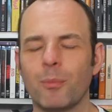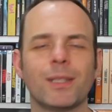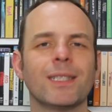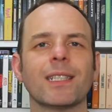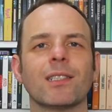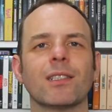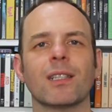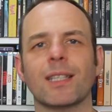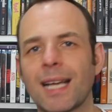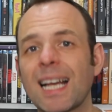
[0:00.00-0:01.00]

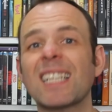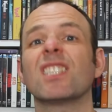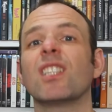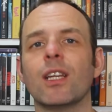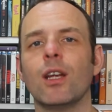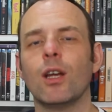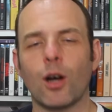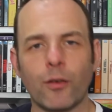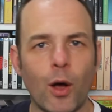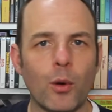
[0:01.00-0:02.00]
particularly the history
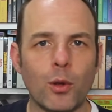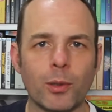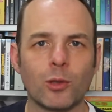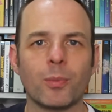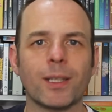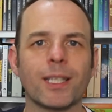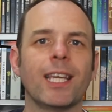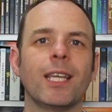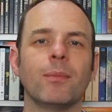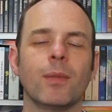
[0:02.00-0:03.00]
of how the world
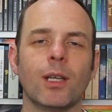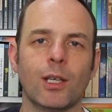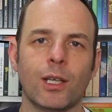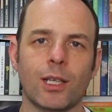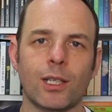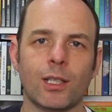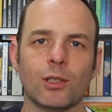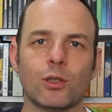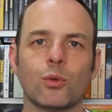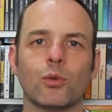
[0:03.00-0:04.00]
became
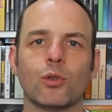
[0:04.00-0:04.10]
so